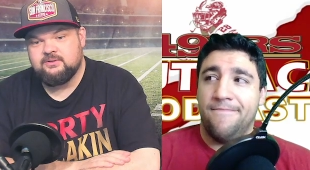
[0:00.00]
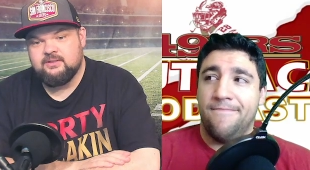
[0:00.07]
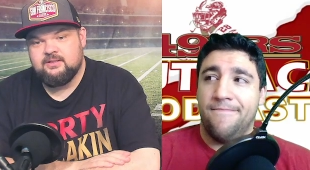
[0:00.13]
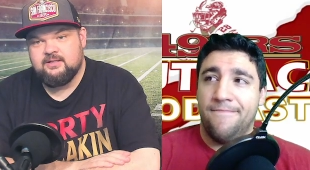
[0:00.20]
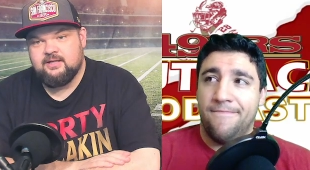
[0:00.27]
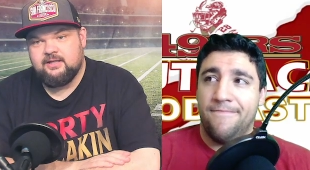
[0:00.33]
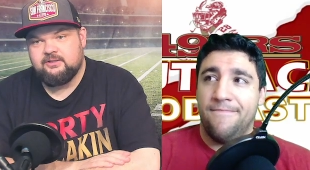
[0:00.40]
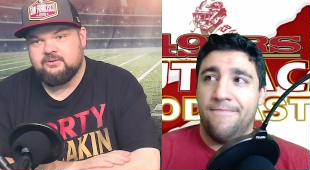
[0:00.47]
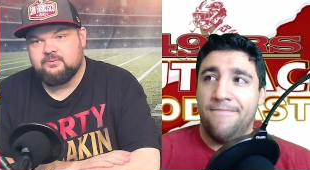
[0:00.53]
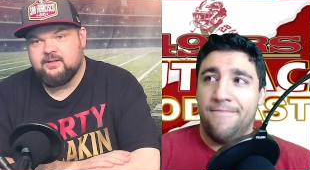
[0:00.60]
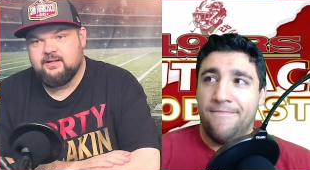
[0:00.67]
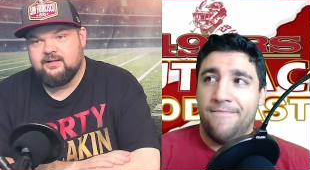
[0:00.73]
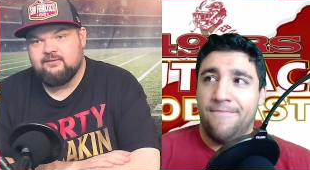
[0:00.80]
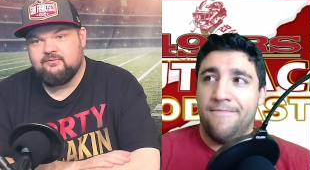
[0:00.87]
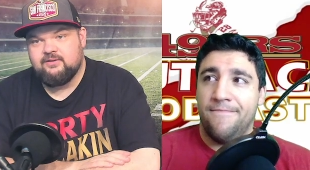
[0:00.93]
Speaker 1: And you're
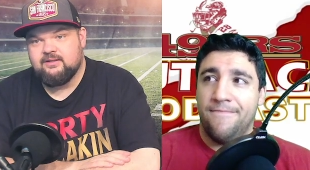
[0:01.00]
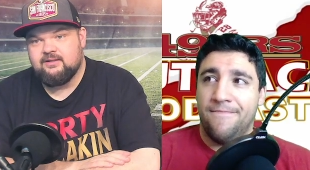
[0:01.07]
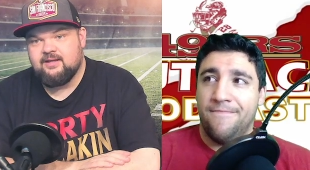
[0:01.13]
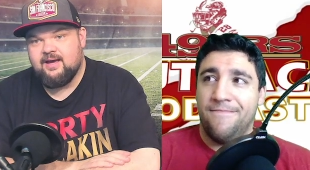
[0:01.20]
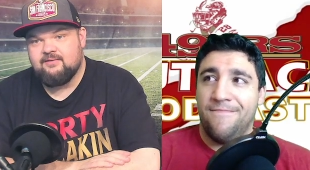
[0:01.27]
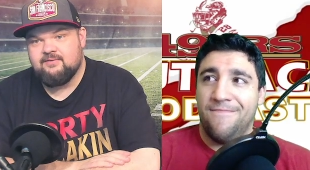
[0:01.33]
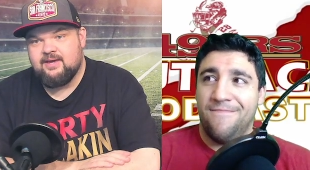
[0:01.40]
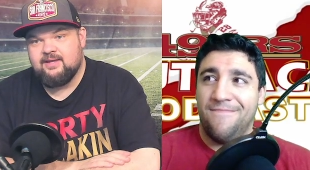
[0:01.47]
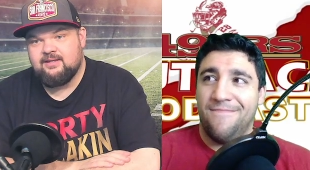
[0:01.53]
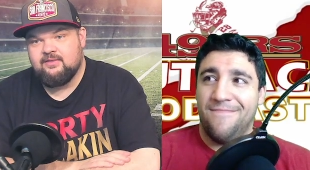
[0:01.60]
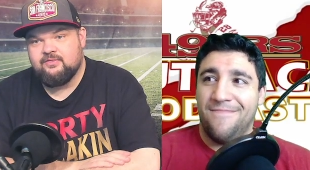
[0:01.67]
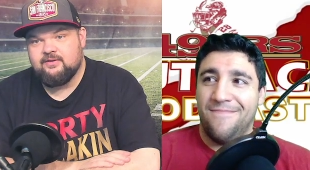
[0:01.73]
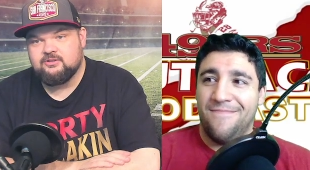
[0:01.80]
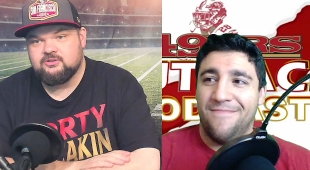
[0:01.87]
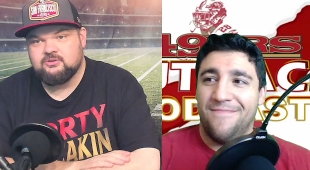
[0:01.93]
right. If he can have
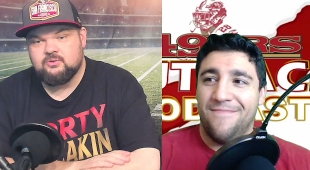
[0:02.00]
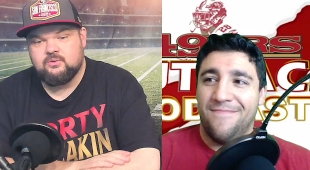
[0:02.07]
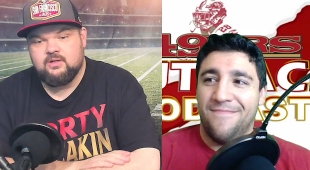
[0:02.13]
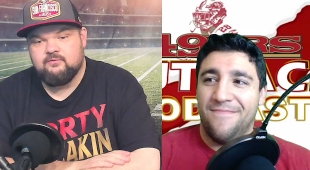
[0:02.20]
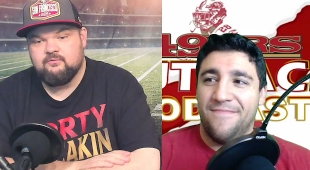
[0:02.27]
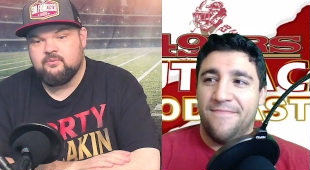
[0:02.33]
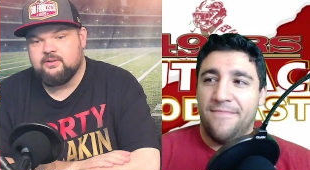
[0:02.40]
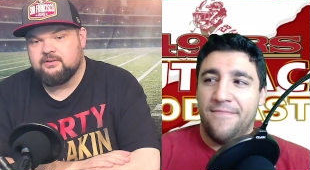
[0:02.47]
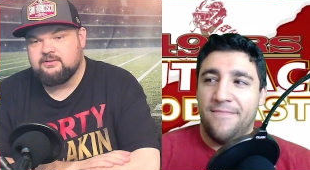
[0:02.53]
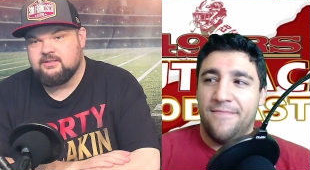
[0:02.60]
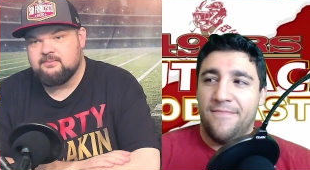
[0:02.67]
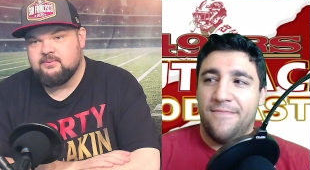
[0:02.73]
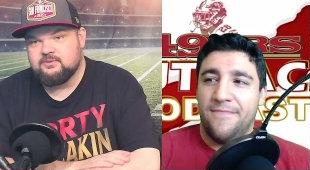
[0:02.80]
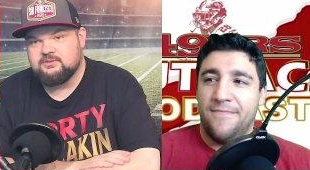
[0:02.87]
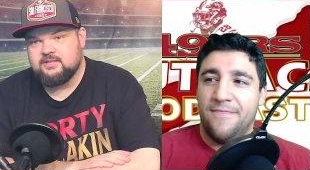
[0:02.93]
anything sort of what
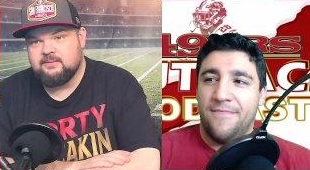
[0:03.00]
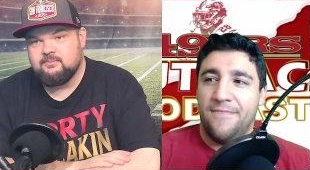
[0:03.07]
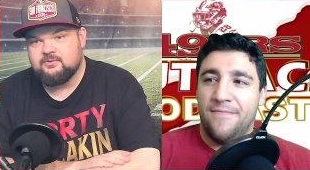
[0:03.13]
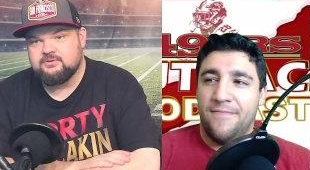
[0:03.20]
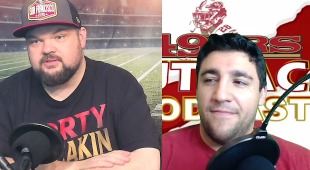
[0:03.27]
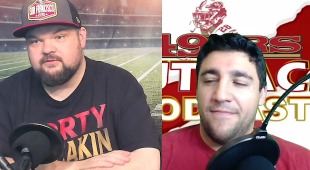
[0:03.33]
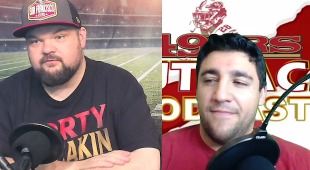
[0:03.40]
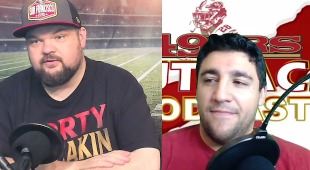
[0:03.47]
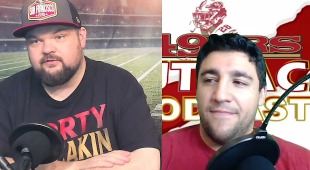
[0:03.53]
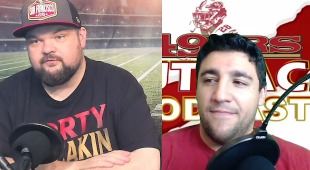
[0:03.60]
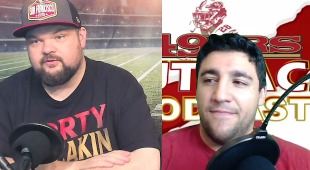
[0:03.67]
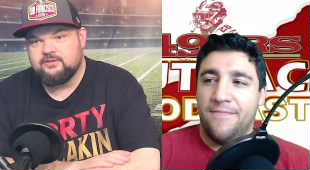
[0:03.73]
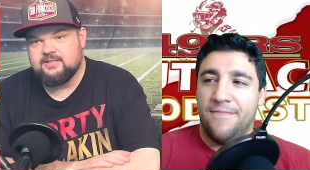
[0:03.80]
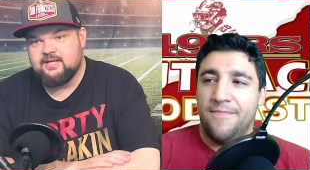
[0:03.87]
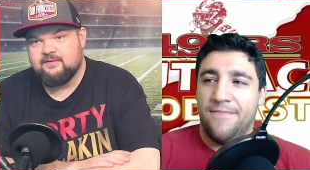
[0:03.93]
Deebo Samuel has done for the
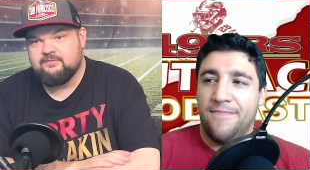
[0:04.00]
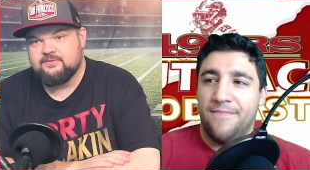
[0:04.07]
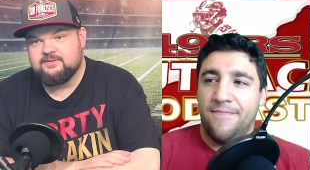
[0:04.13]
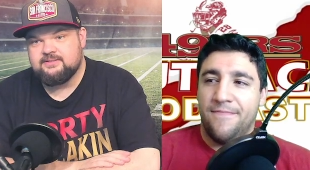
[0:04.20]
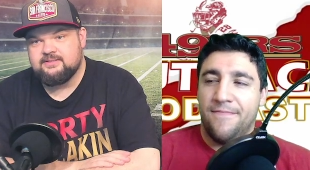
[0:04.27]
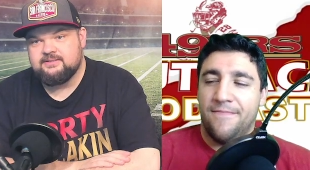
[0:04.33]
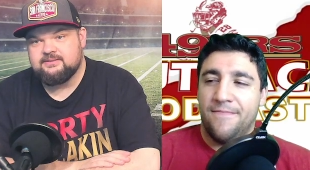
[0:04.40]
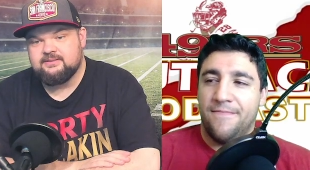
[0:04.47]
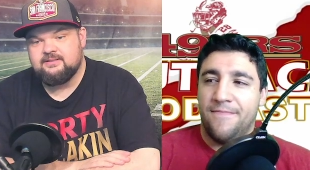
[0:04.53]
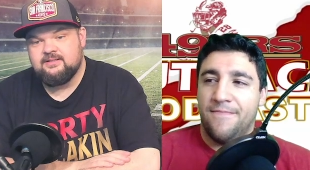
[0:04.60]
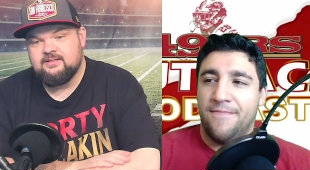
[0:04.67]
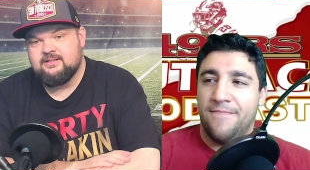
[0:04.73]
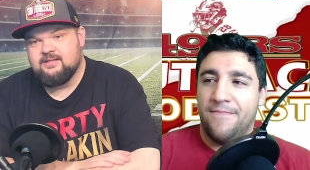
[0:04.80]
first half of the season